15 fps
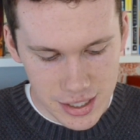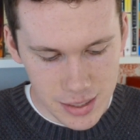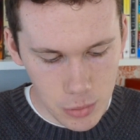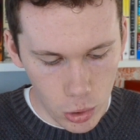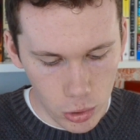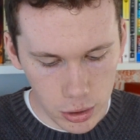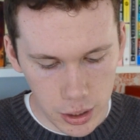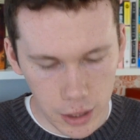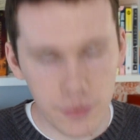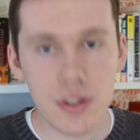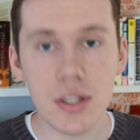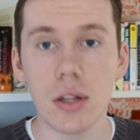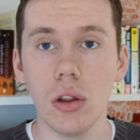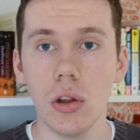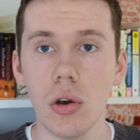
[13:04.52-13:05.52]
small enough
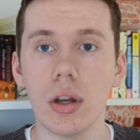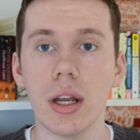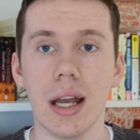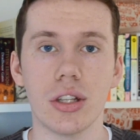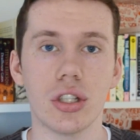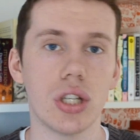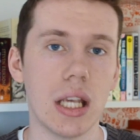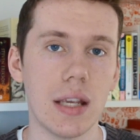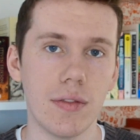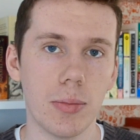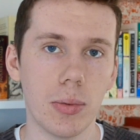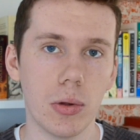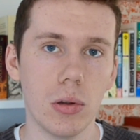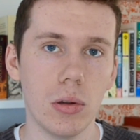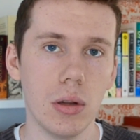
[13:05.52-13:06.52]
to look
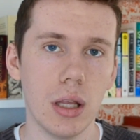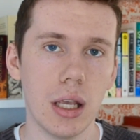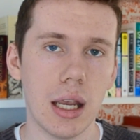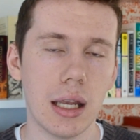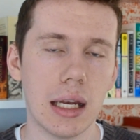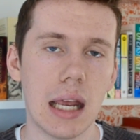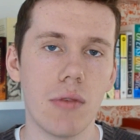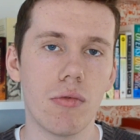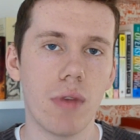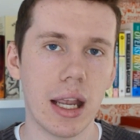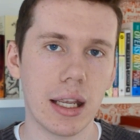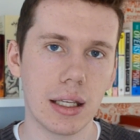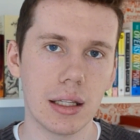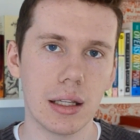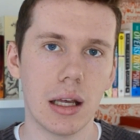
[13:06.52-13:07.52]
achievable in a
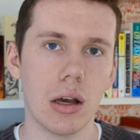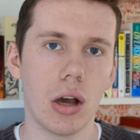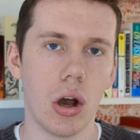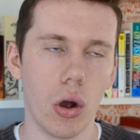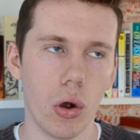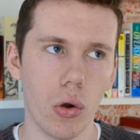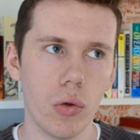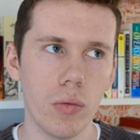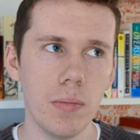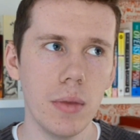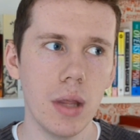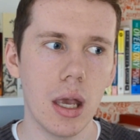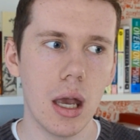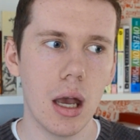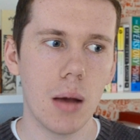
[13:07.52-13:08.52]
regular
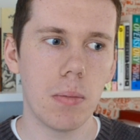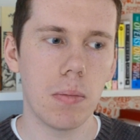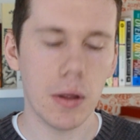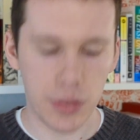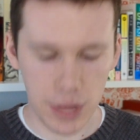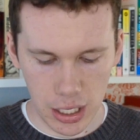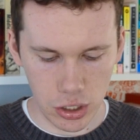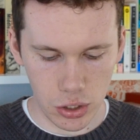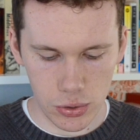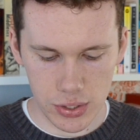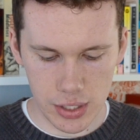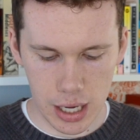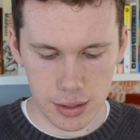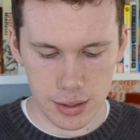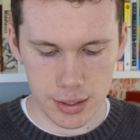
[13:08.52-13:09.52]
home, but then you
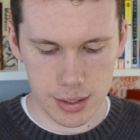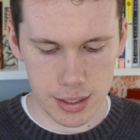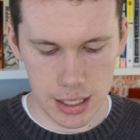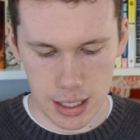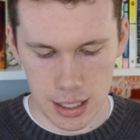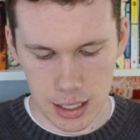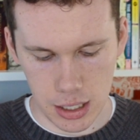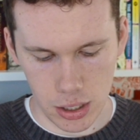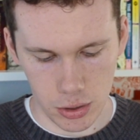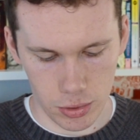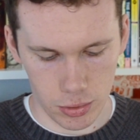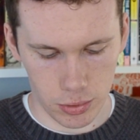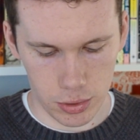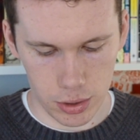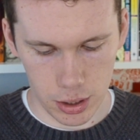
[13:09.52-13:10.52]
start to see,
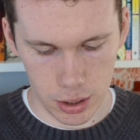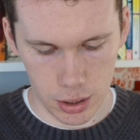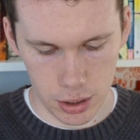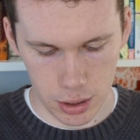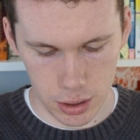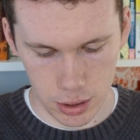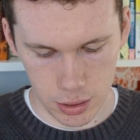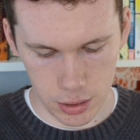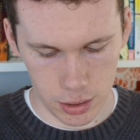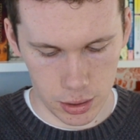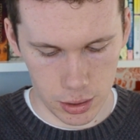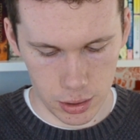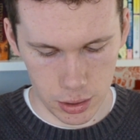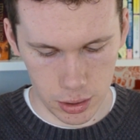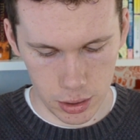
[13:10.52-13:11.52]
the
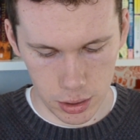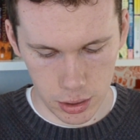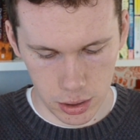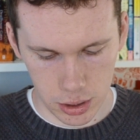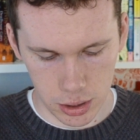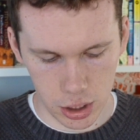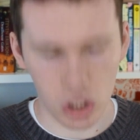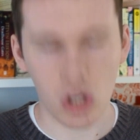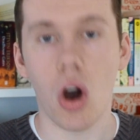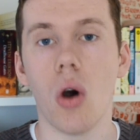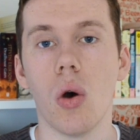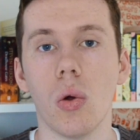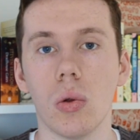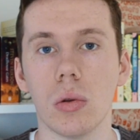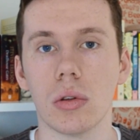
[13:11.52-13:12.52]

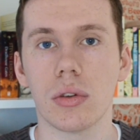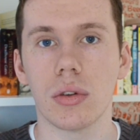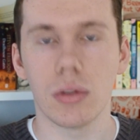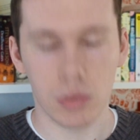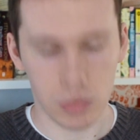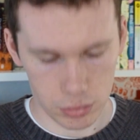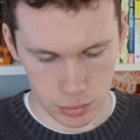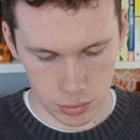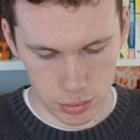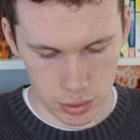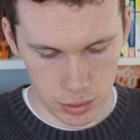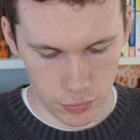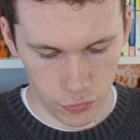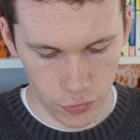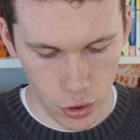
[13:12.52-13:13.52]
gold
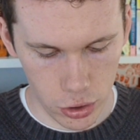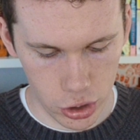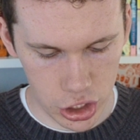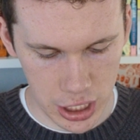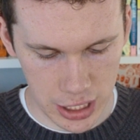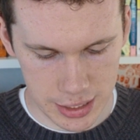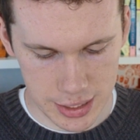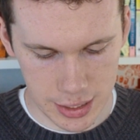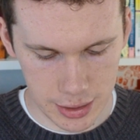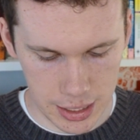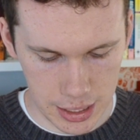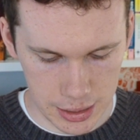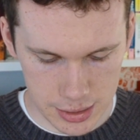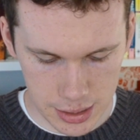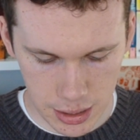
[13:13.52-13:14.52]
furnishings and
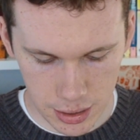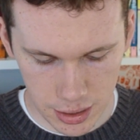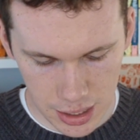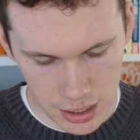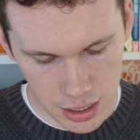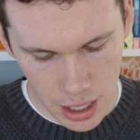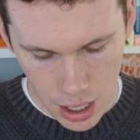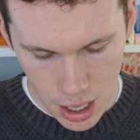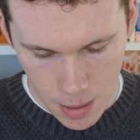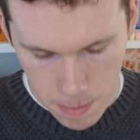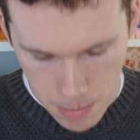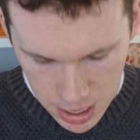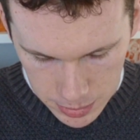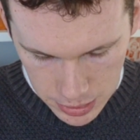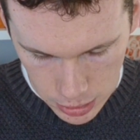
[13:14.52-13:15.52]
things, and you think,
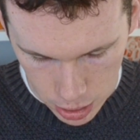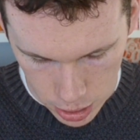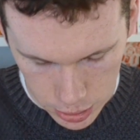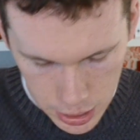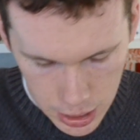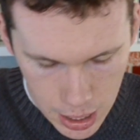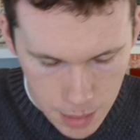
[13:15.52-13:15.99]
maybe not.